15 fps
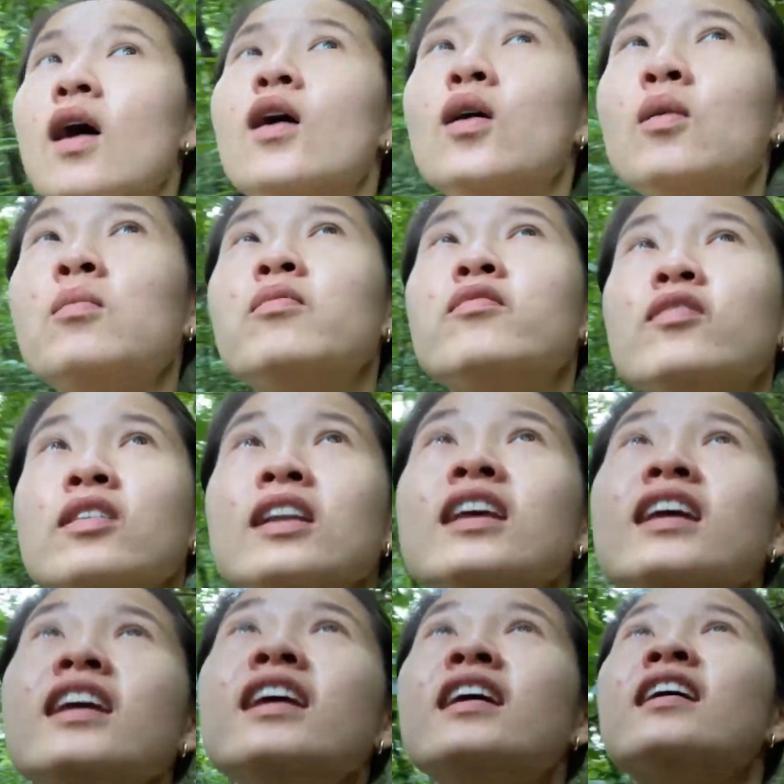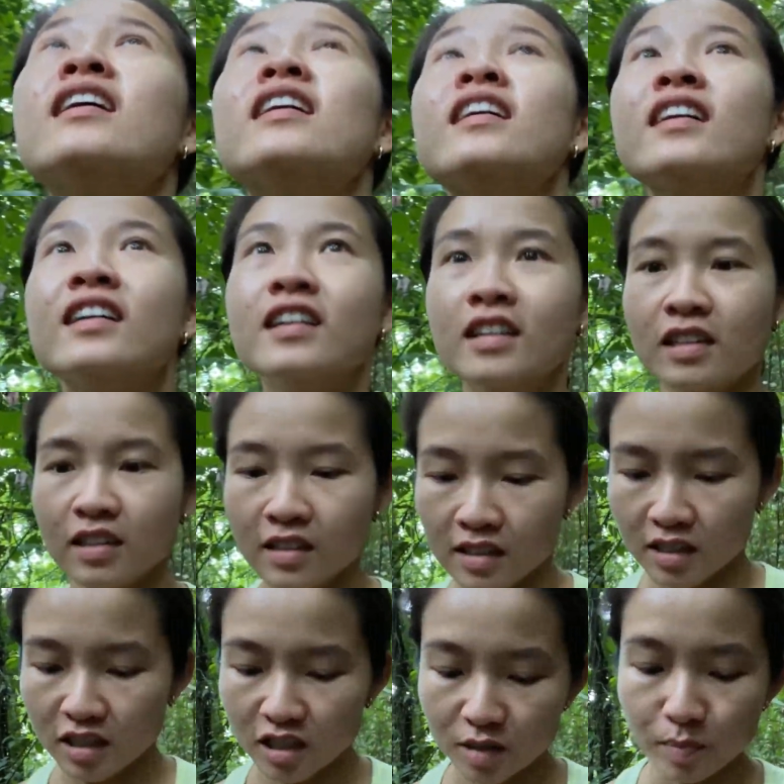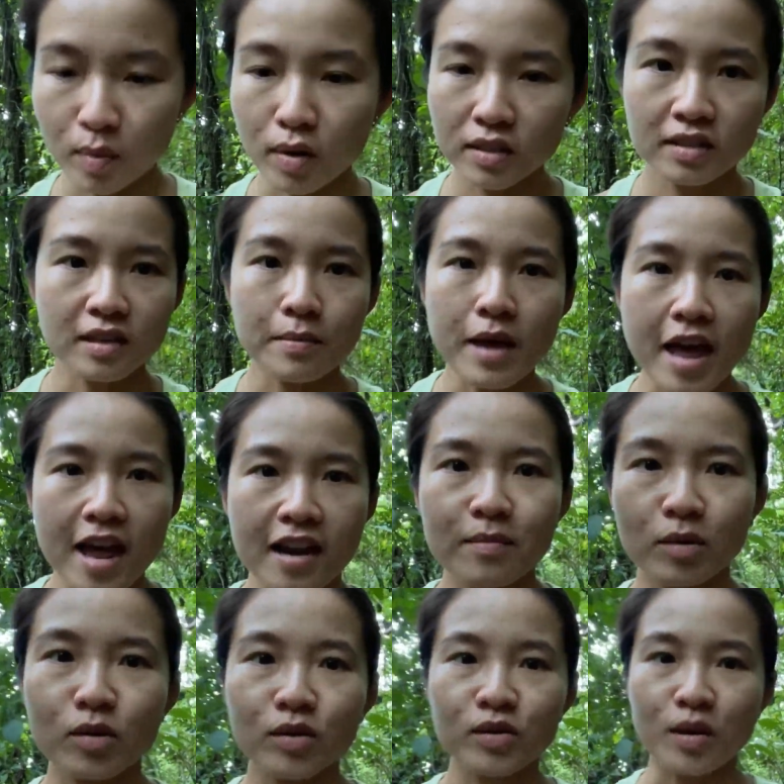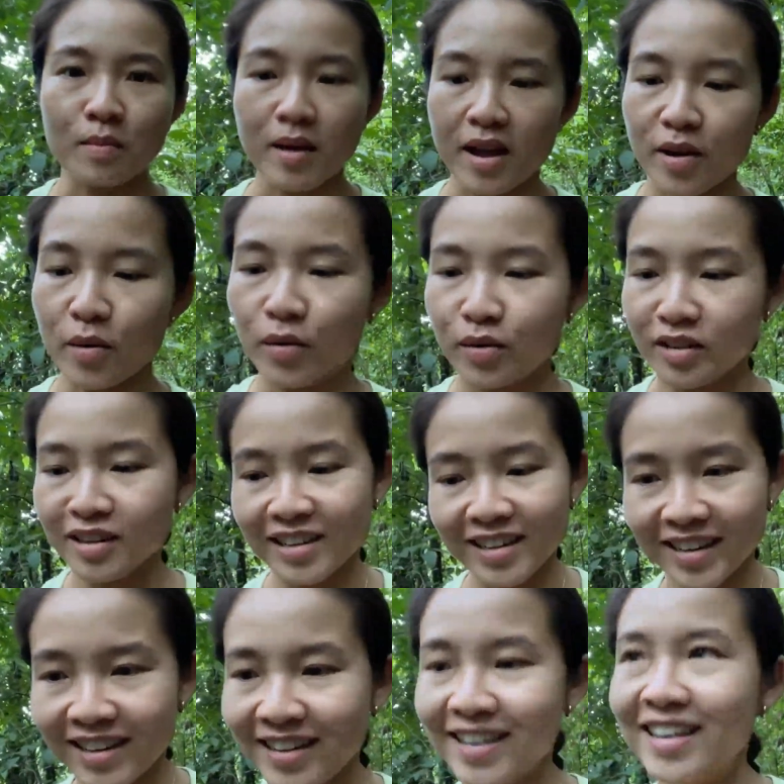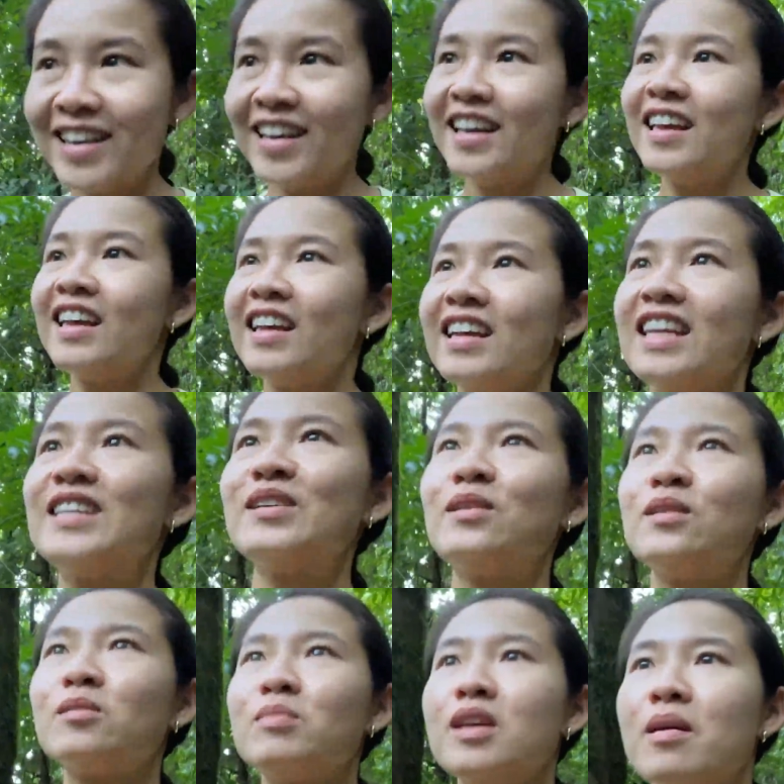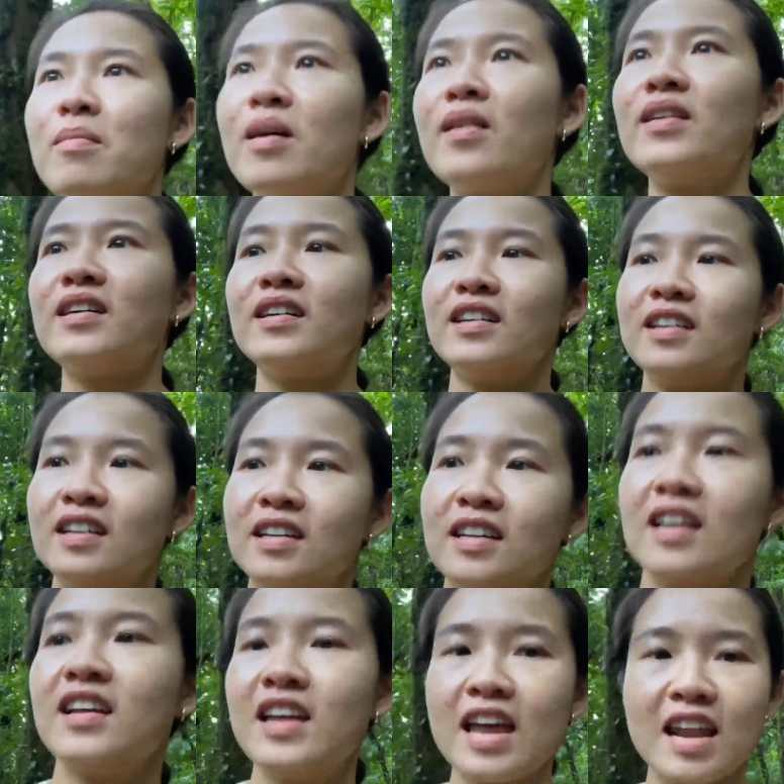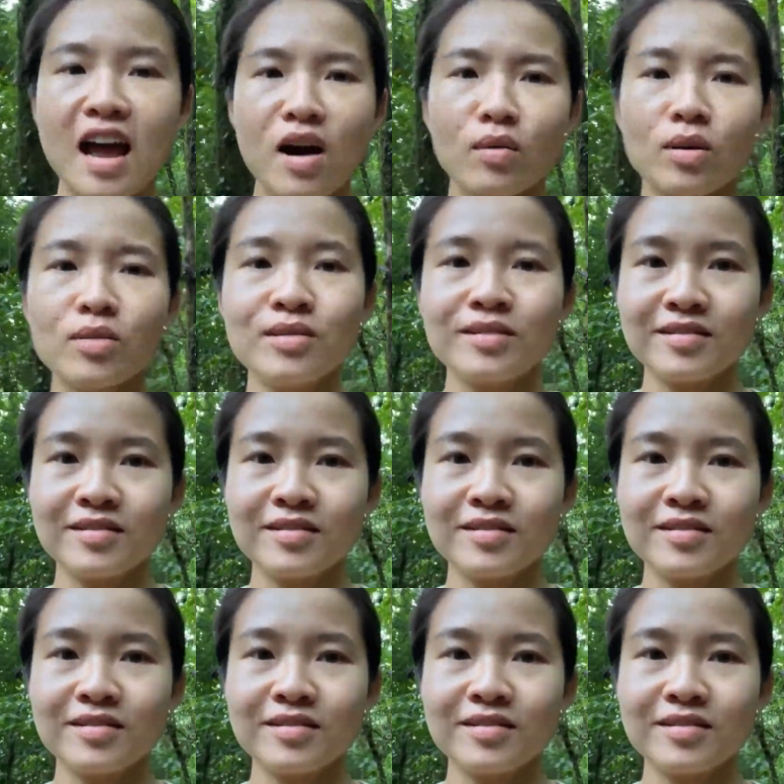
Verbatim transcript: Hopefully spot some animals on my own. He told me about a, uh, an owl.